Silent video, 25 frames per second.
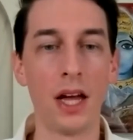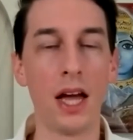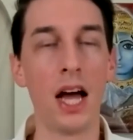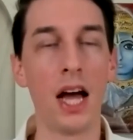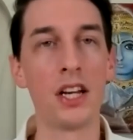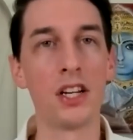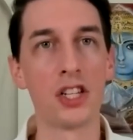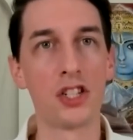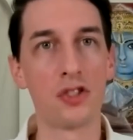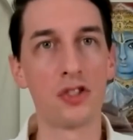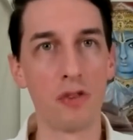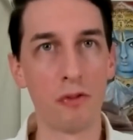
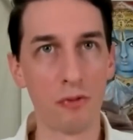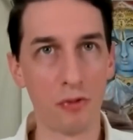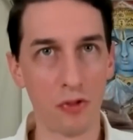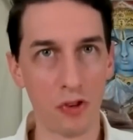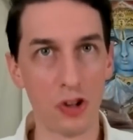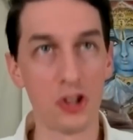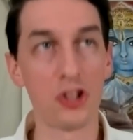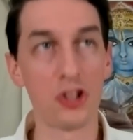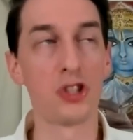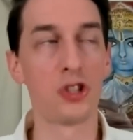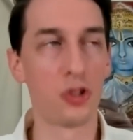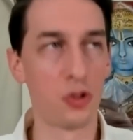And this
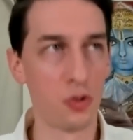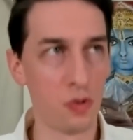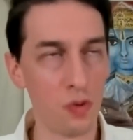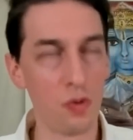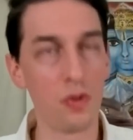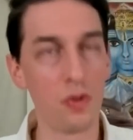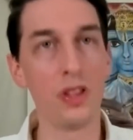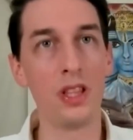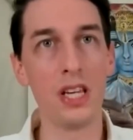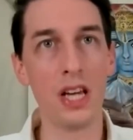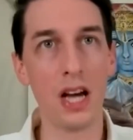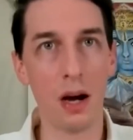refers
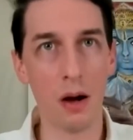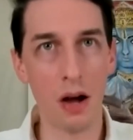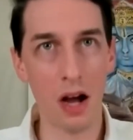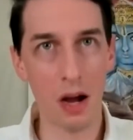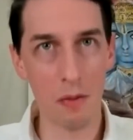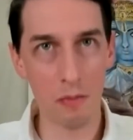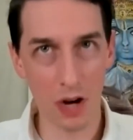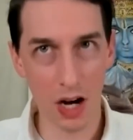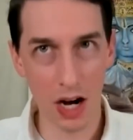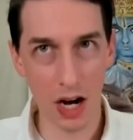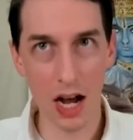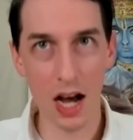to the
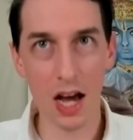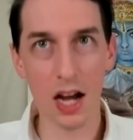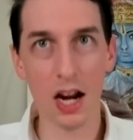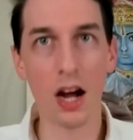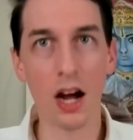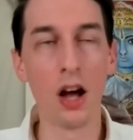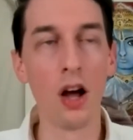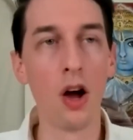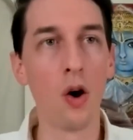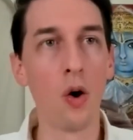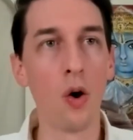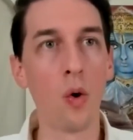
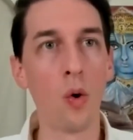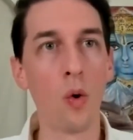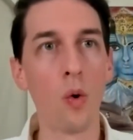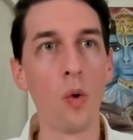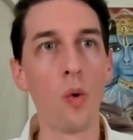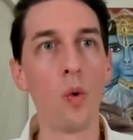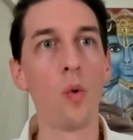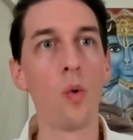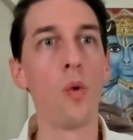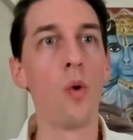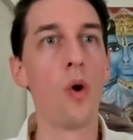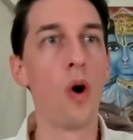ahamkara
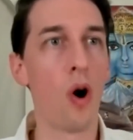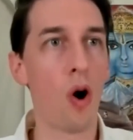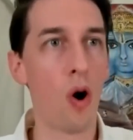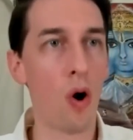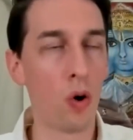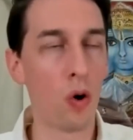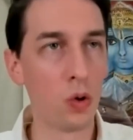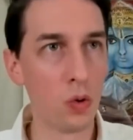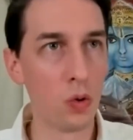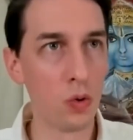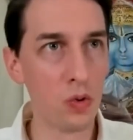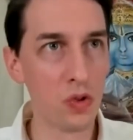who
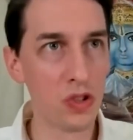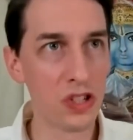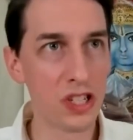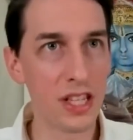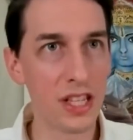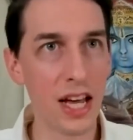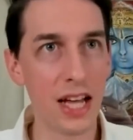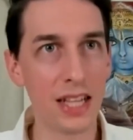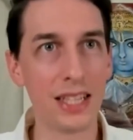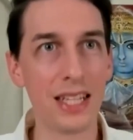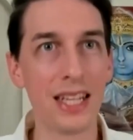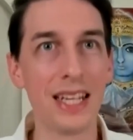owns
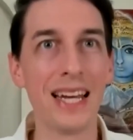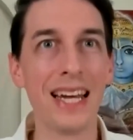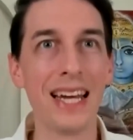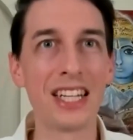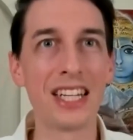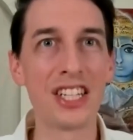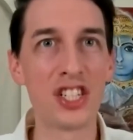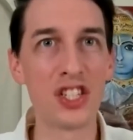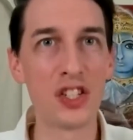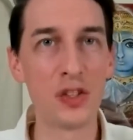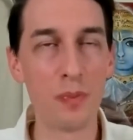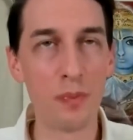that
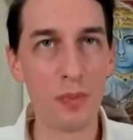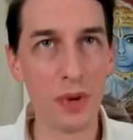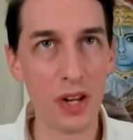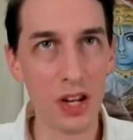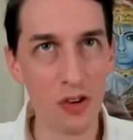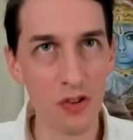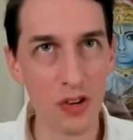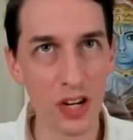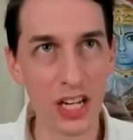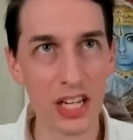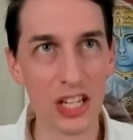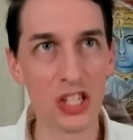
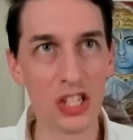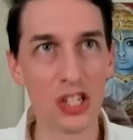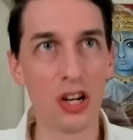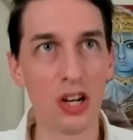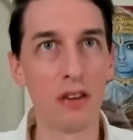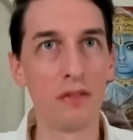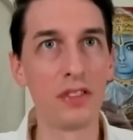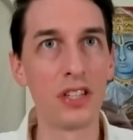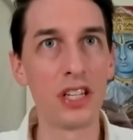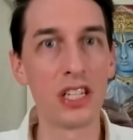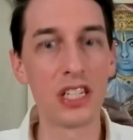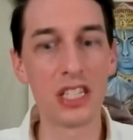experience
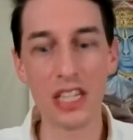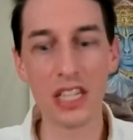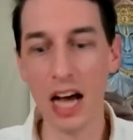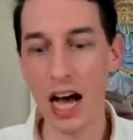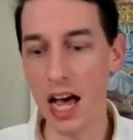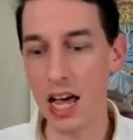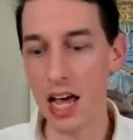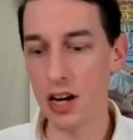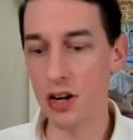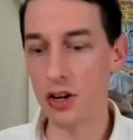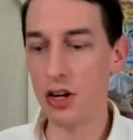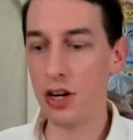of
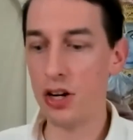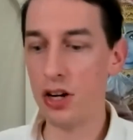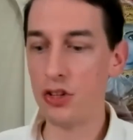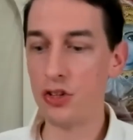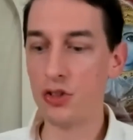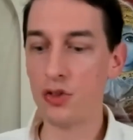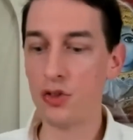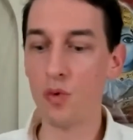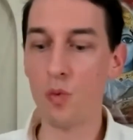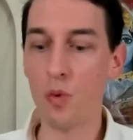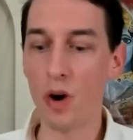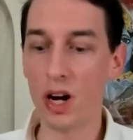desire
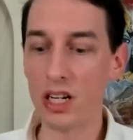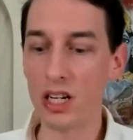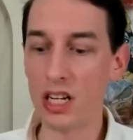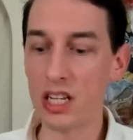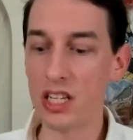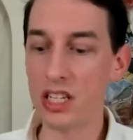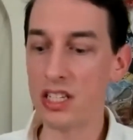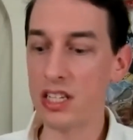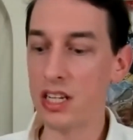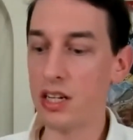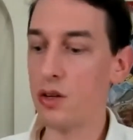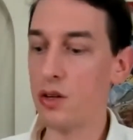to one
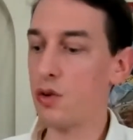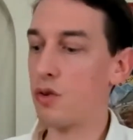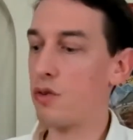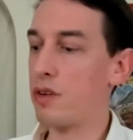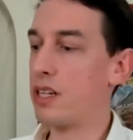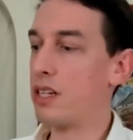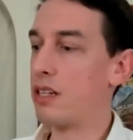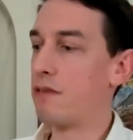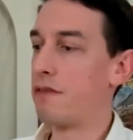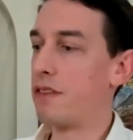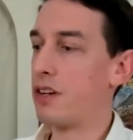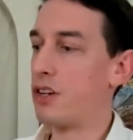single
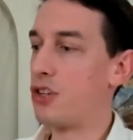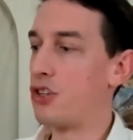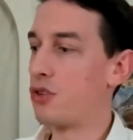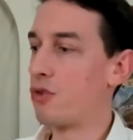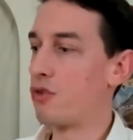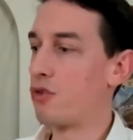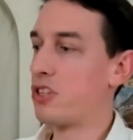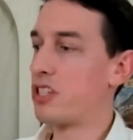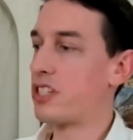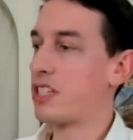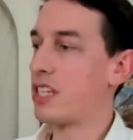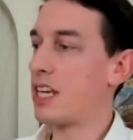
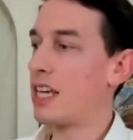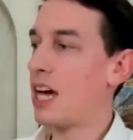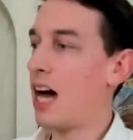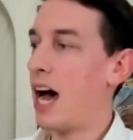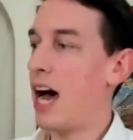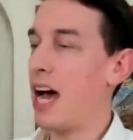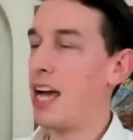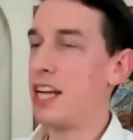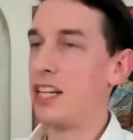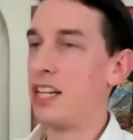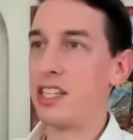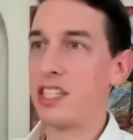individual. You say,
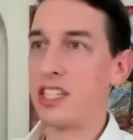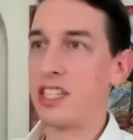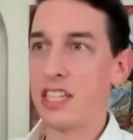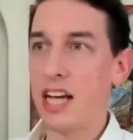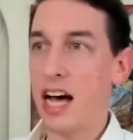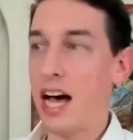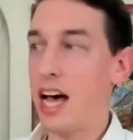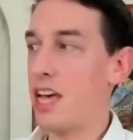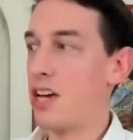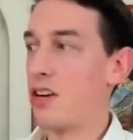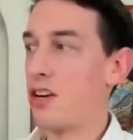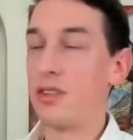I
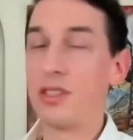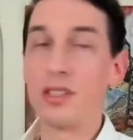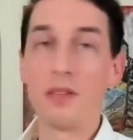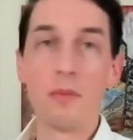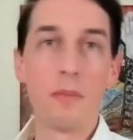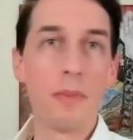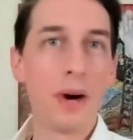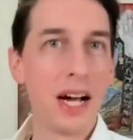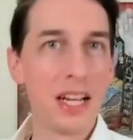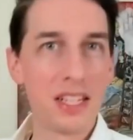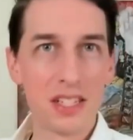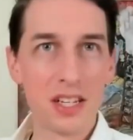desire the
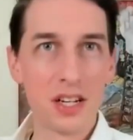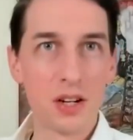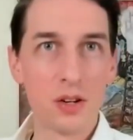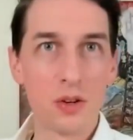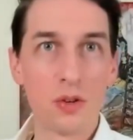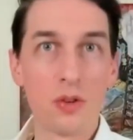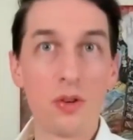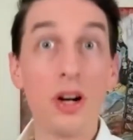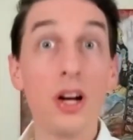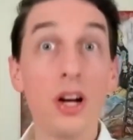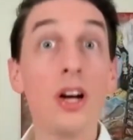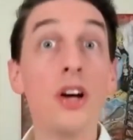
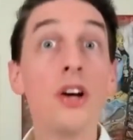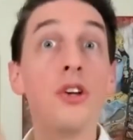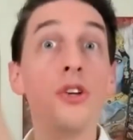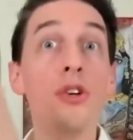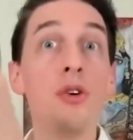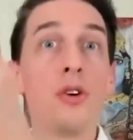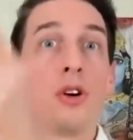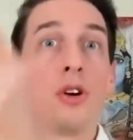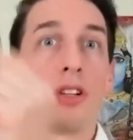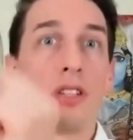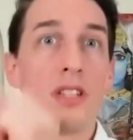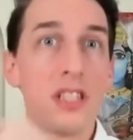bicycle.
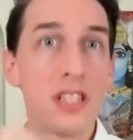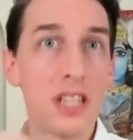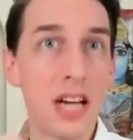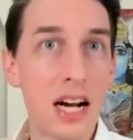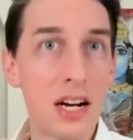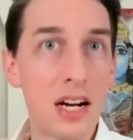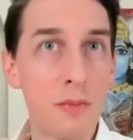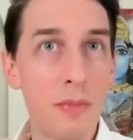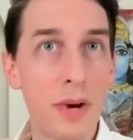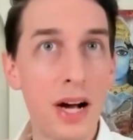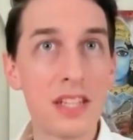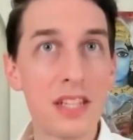You don't
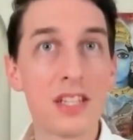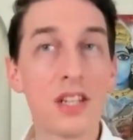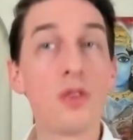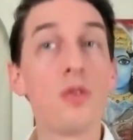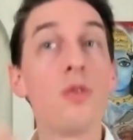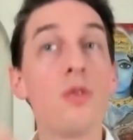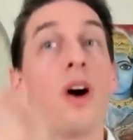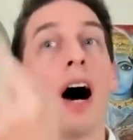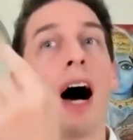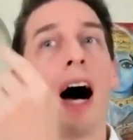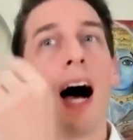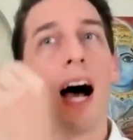desire the
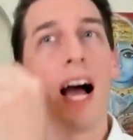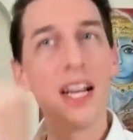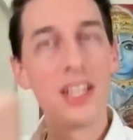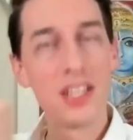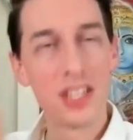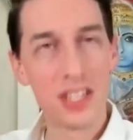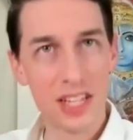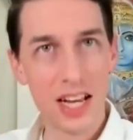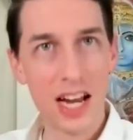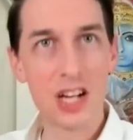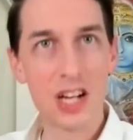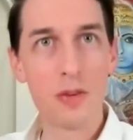bicycle. I
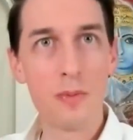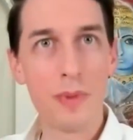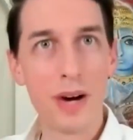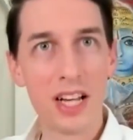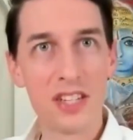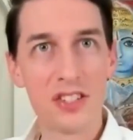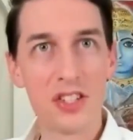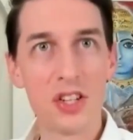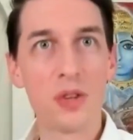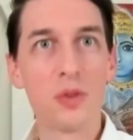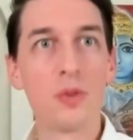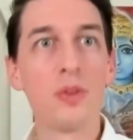desire the
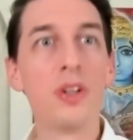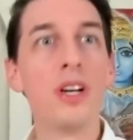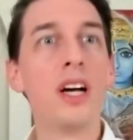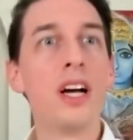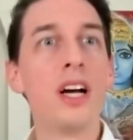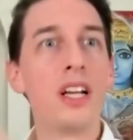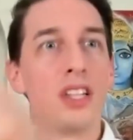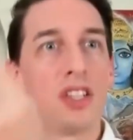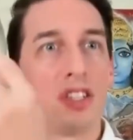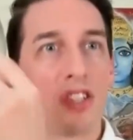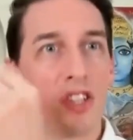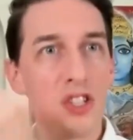bicycle.
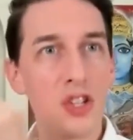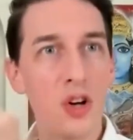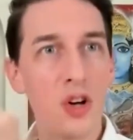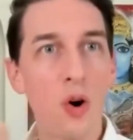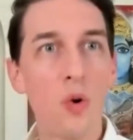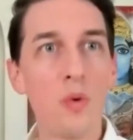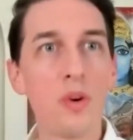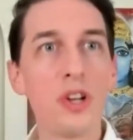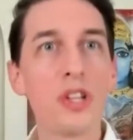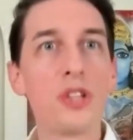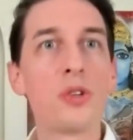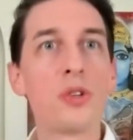This is
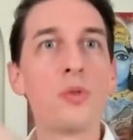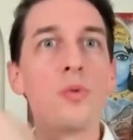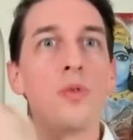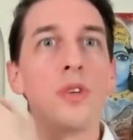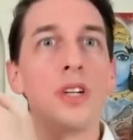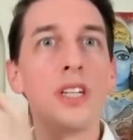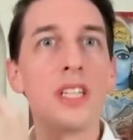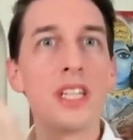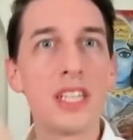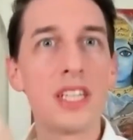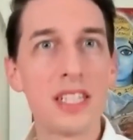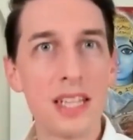owing
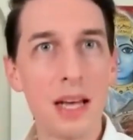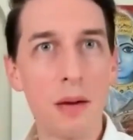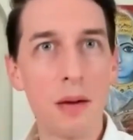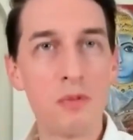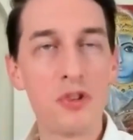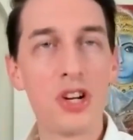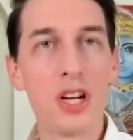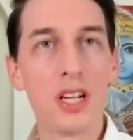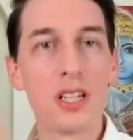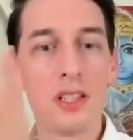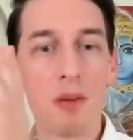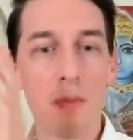to the
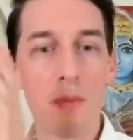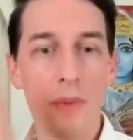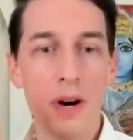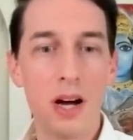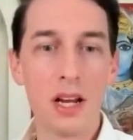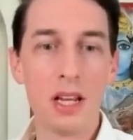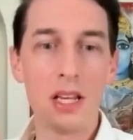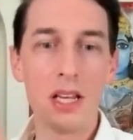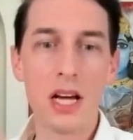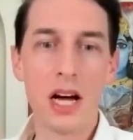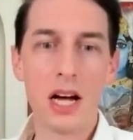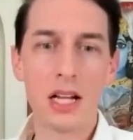subject, the
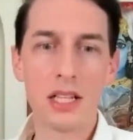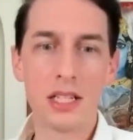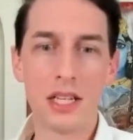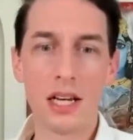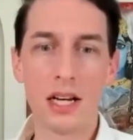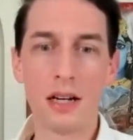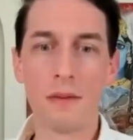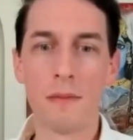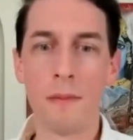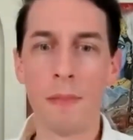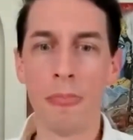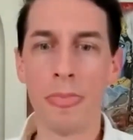
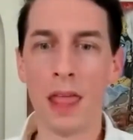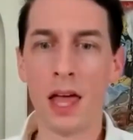parijñāta.